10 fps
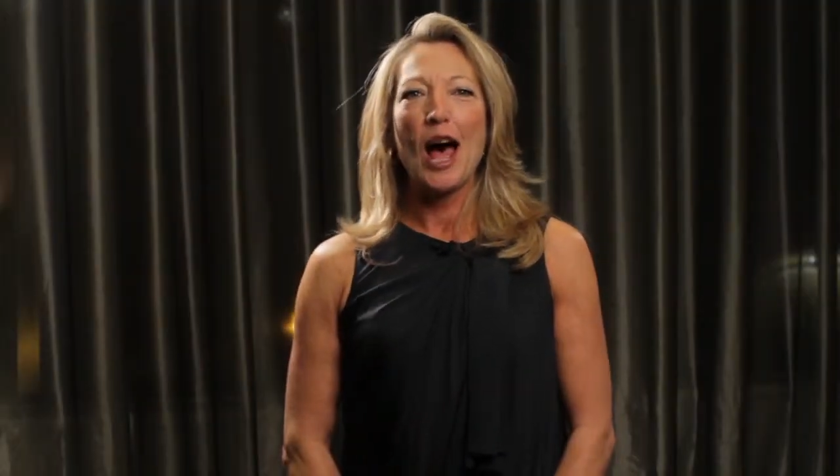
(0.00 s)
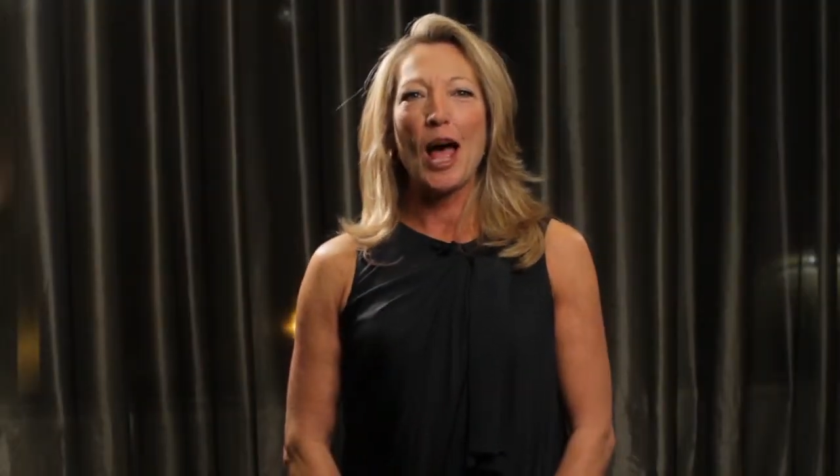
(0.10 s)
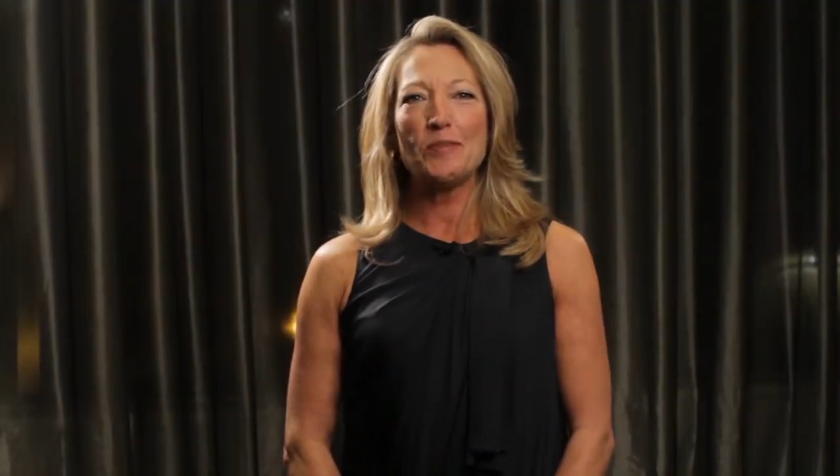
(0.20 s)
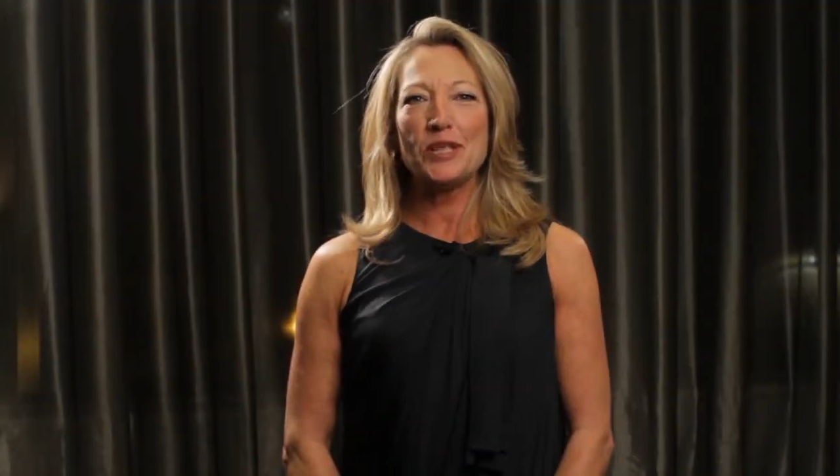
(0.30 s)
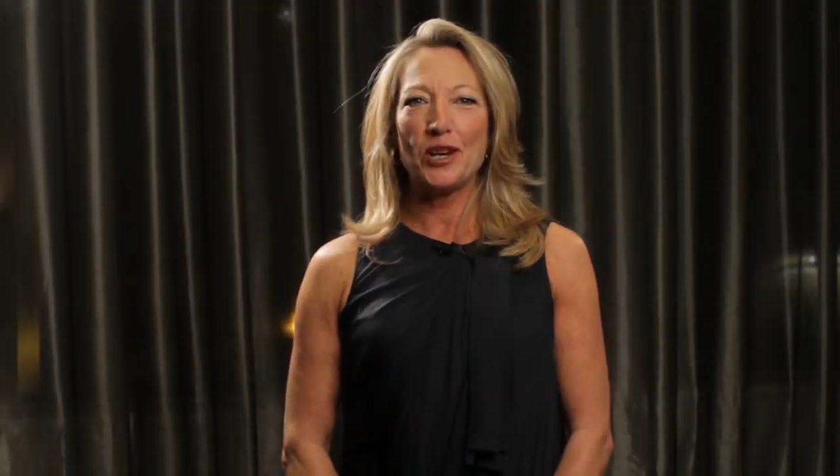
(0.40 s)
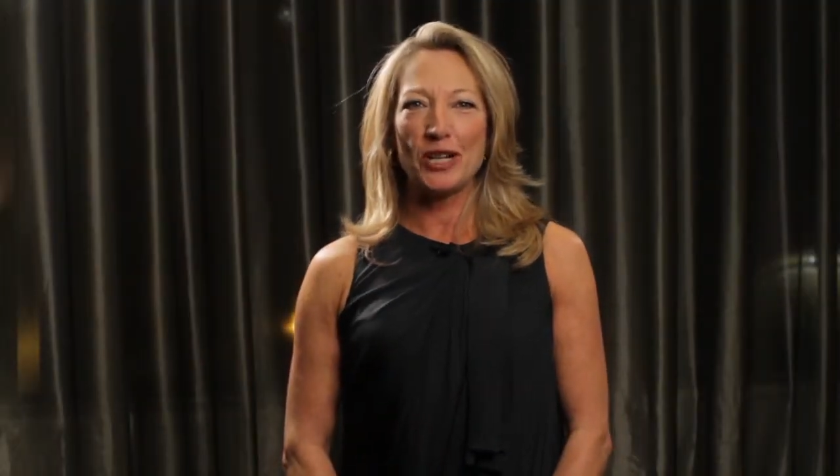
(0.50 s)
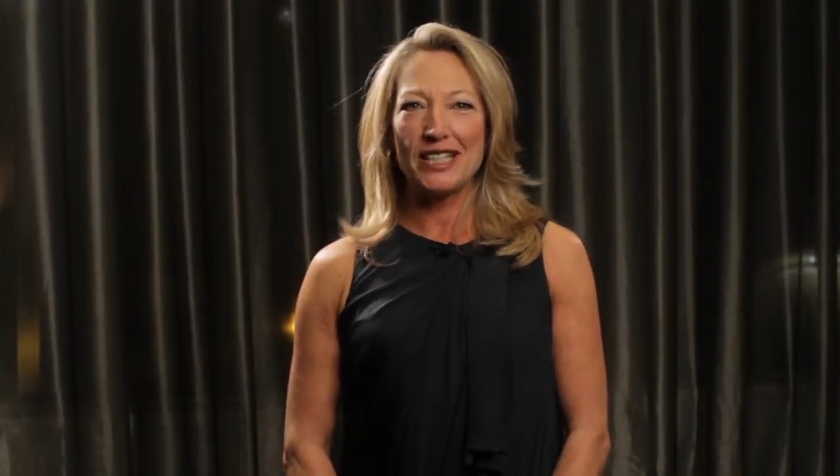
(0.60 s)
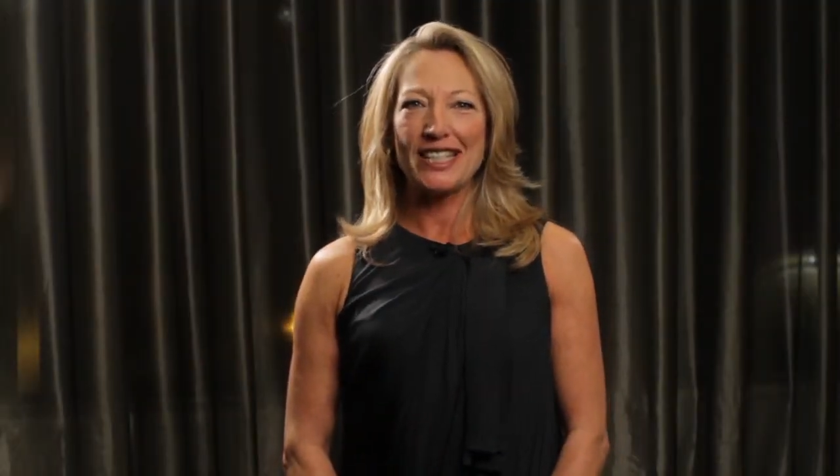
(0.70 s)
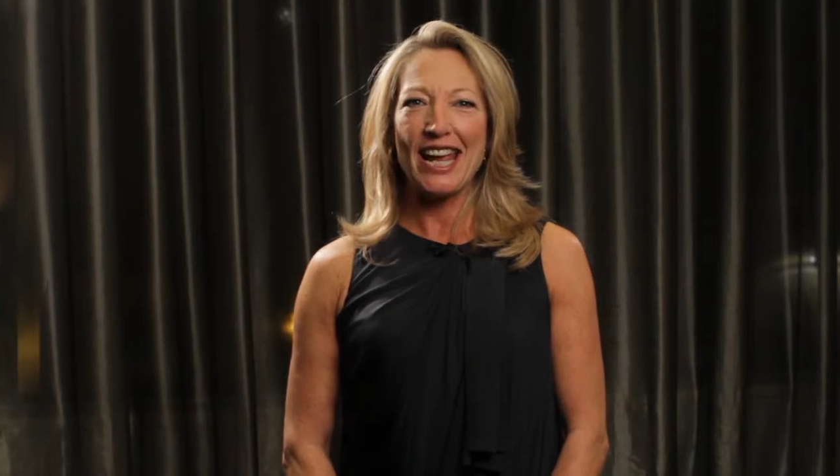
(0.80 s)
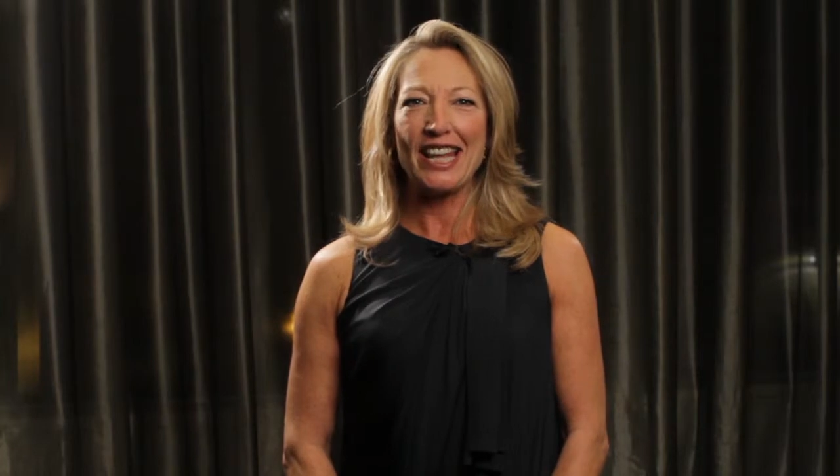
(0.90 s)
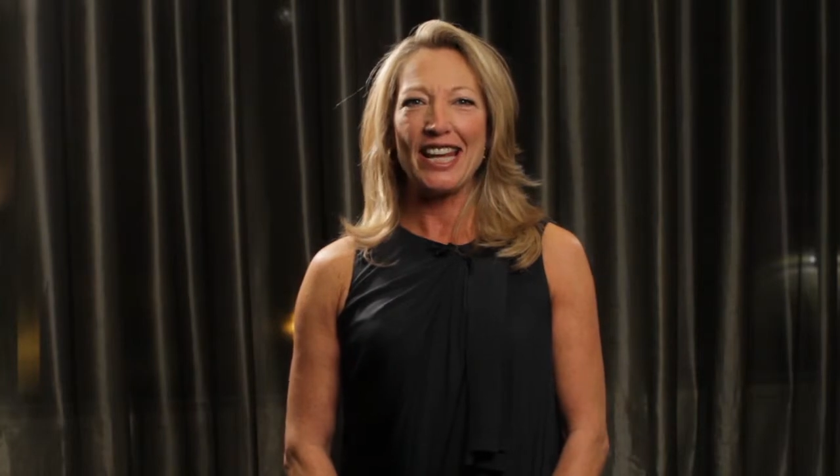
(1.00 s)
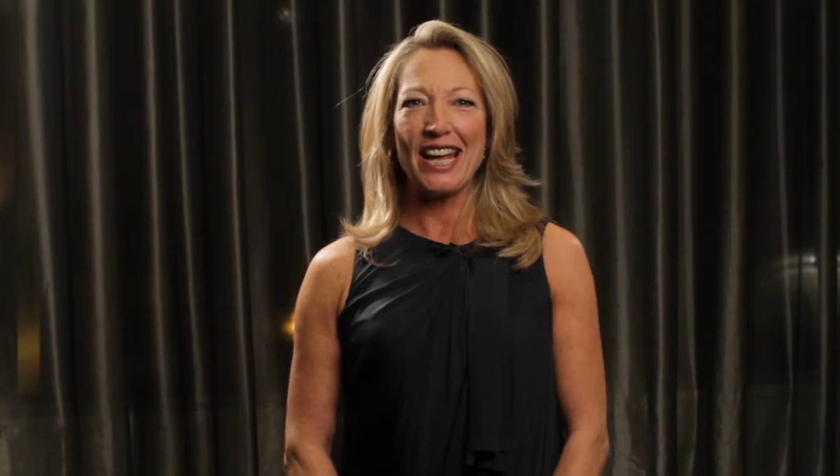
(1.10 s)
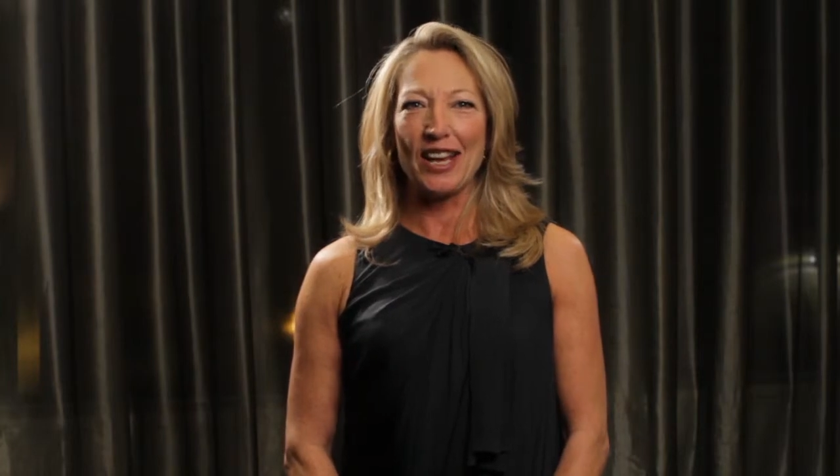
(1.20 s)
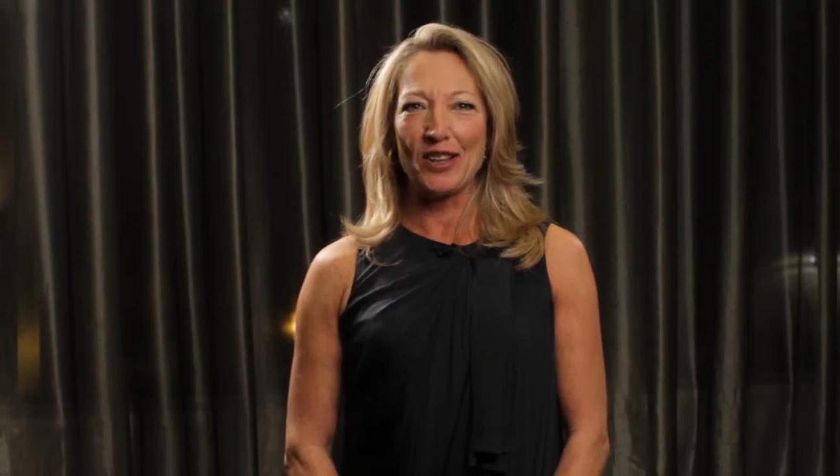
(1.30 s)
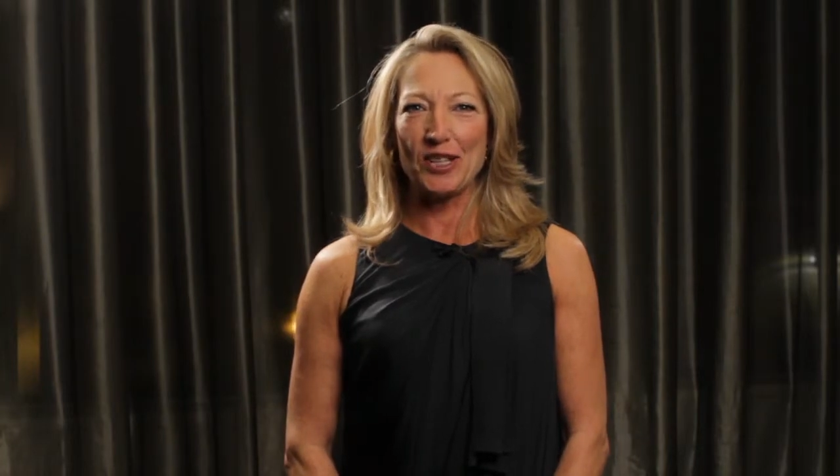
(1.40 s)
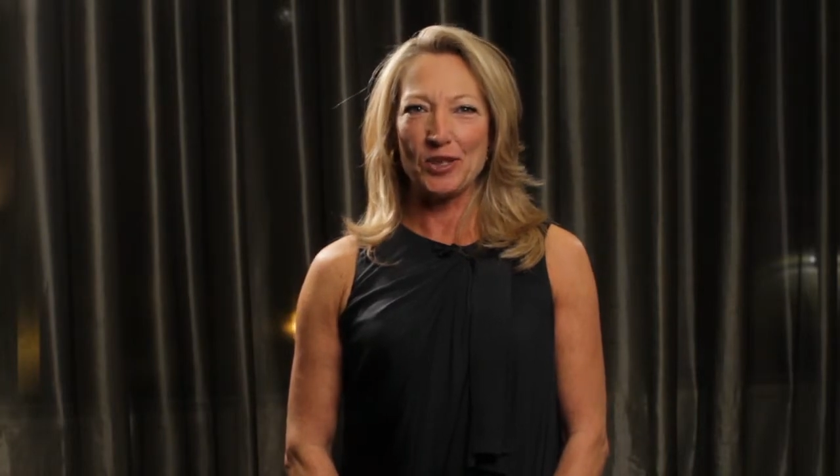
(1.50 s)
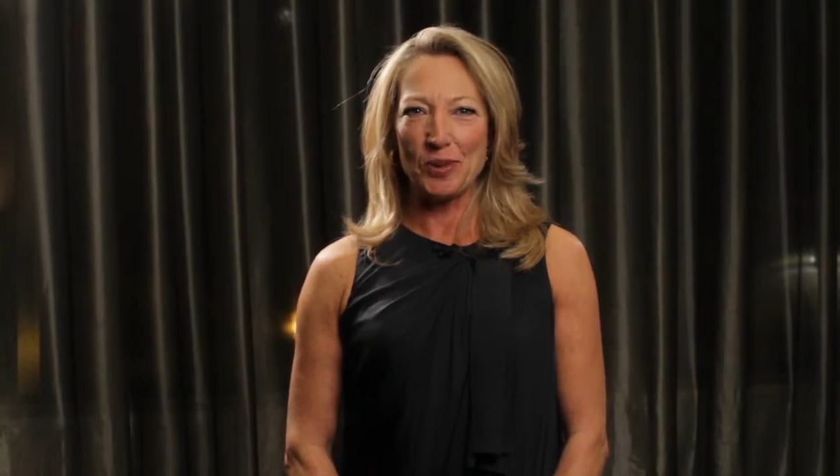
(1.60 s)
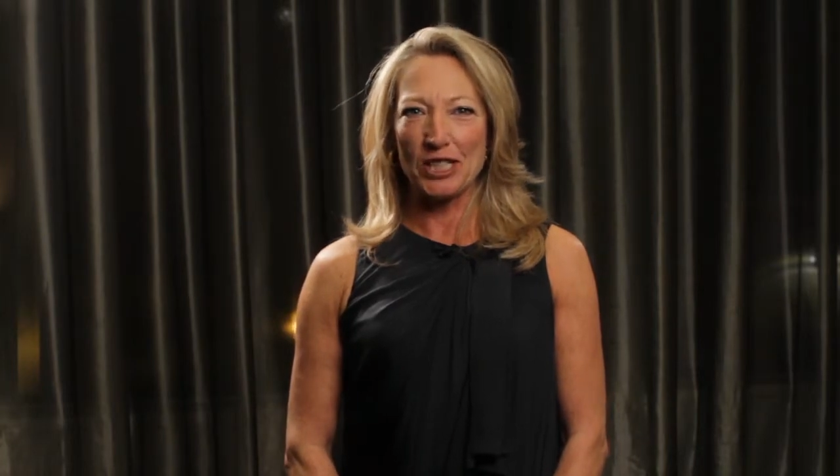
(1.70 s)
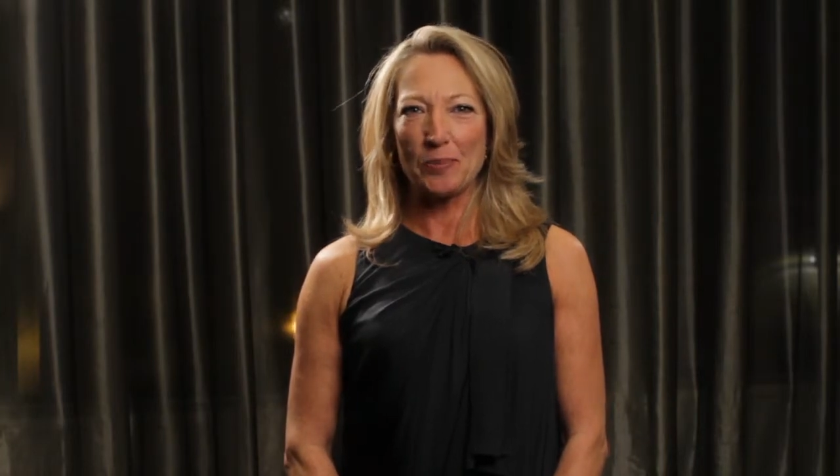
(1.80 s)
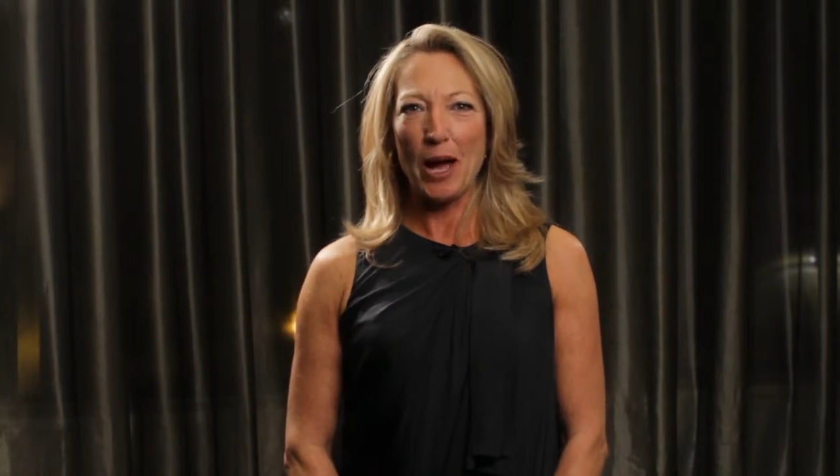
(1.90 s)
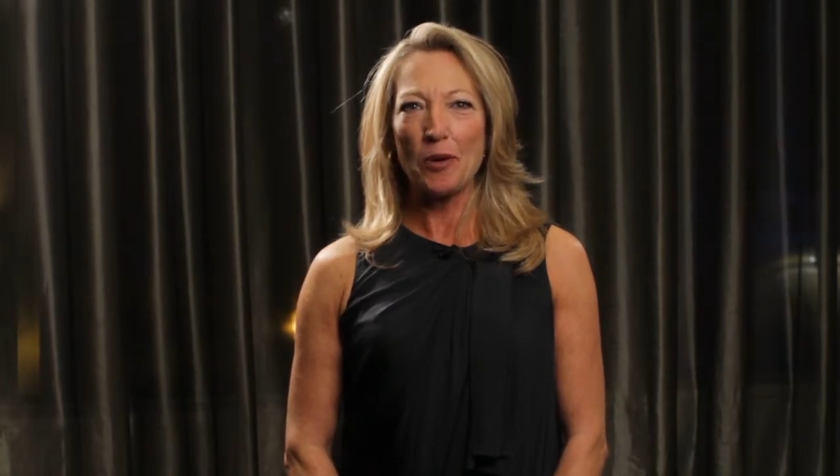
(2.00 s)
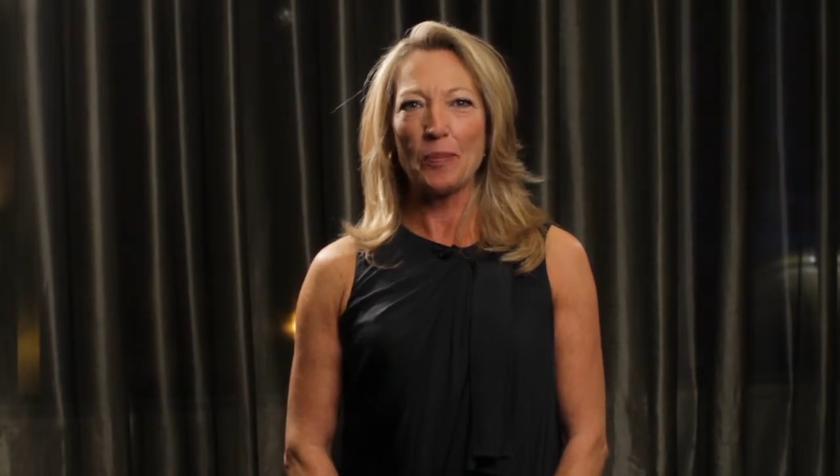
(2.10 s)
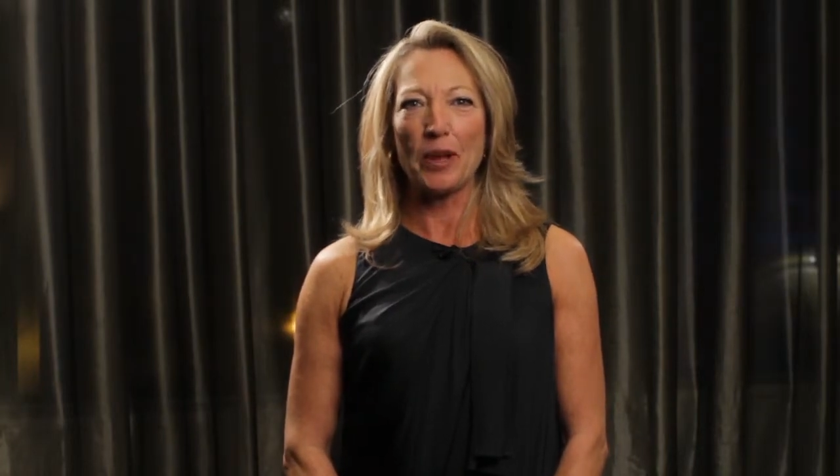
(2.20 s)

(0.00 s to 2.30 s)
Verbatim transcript: I'm Terry Stanley, and in this week's Power